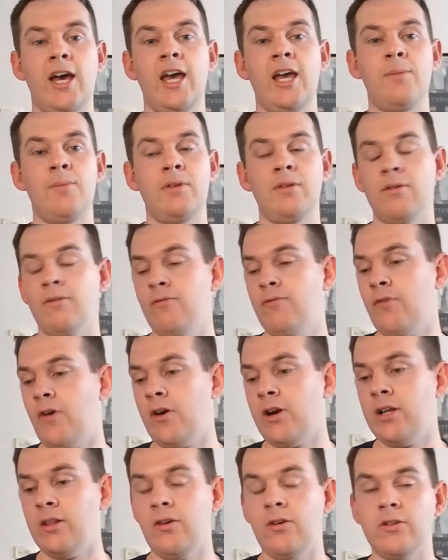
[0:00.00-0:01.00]
game in a
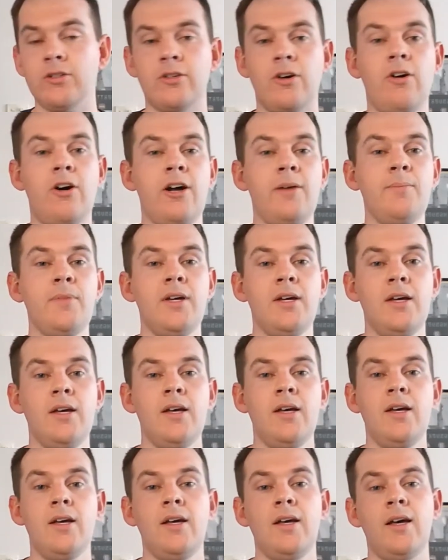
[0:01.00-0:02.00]
very long time.
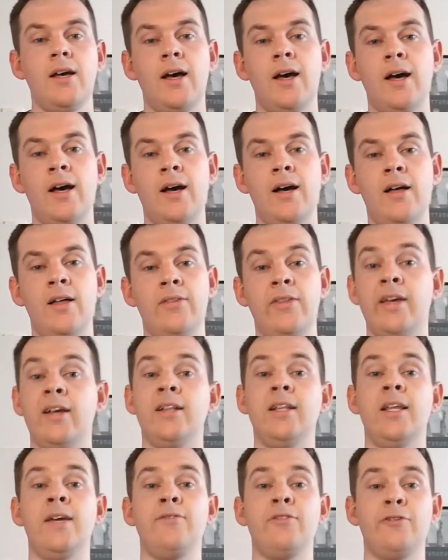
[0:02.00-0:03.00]

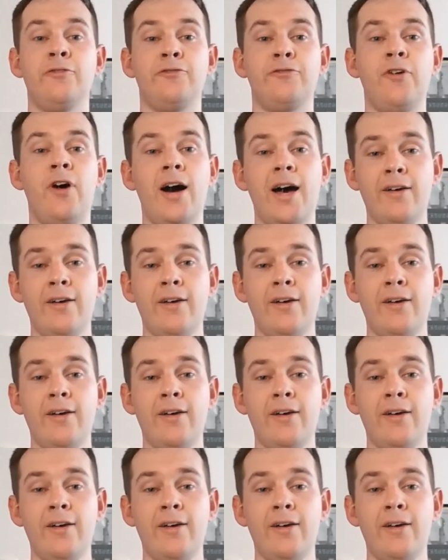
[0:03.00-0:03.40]
They're 11-5,